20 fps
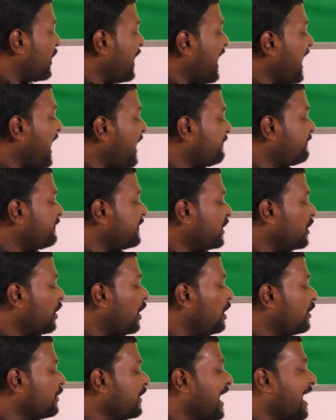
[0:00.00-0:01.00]
F
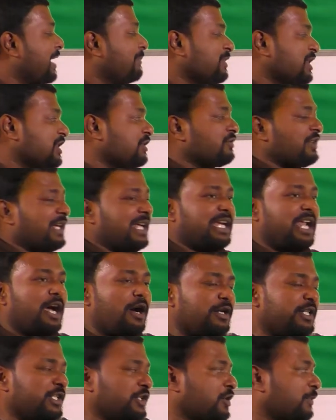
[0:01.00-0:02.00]
equal to m into a.
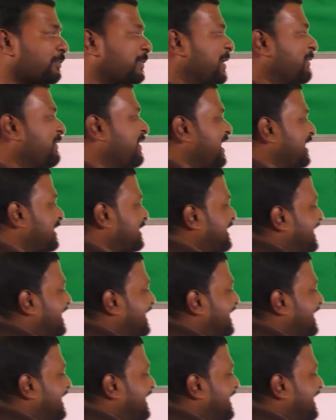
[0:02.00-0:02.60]
Now in your previous